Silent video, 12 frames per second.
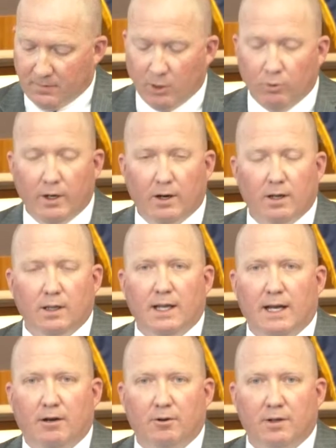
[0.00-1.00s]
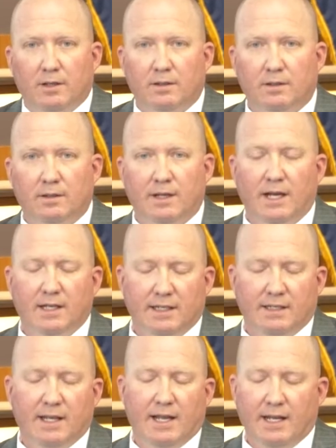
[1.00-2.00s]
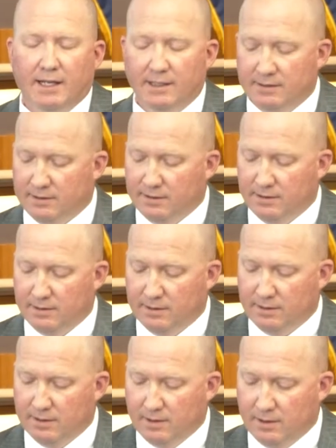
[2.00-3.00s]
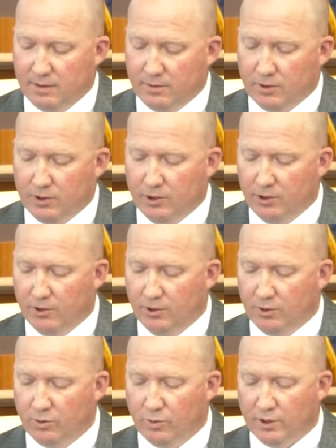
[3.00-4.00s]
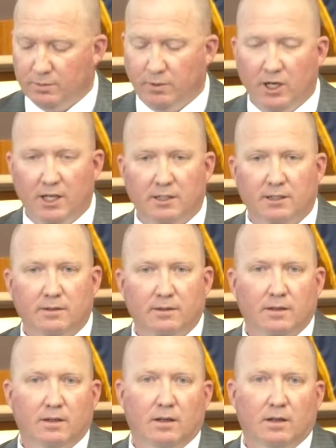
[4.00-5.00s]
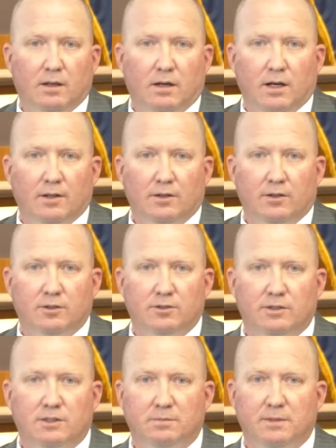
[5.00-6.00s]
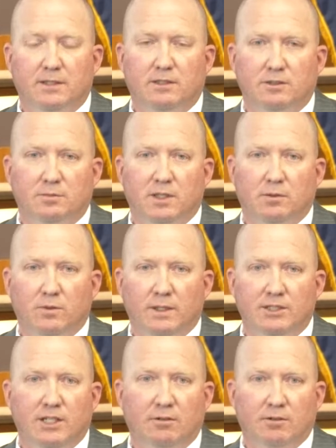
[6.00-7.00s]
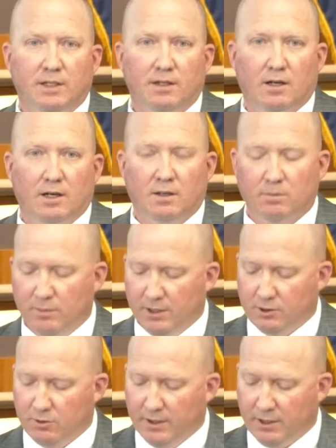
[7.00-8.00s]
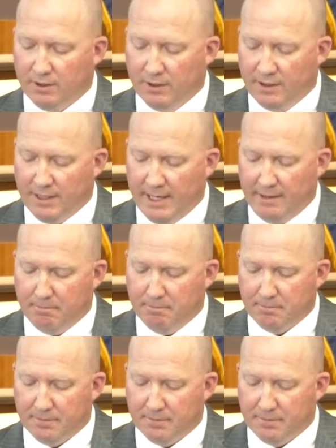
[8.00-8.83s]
We are allowed 90 days to respond on those submittals, but we generally are much quicker than that.